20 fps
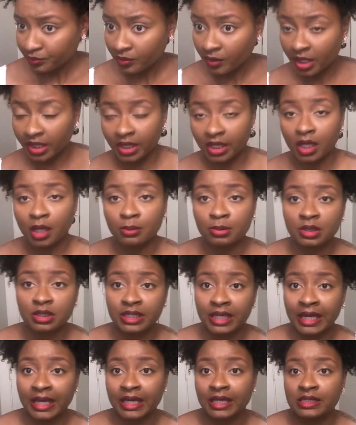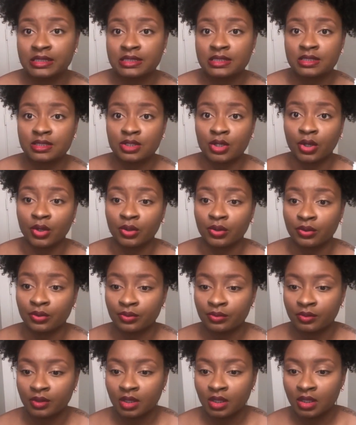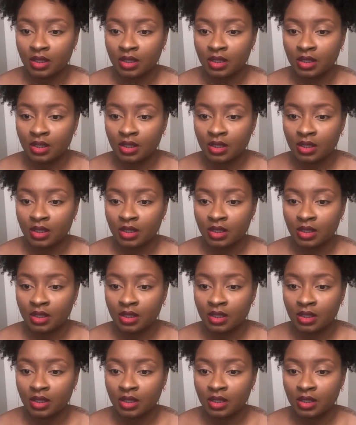in a couple of days, so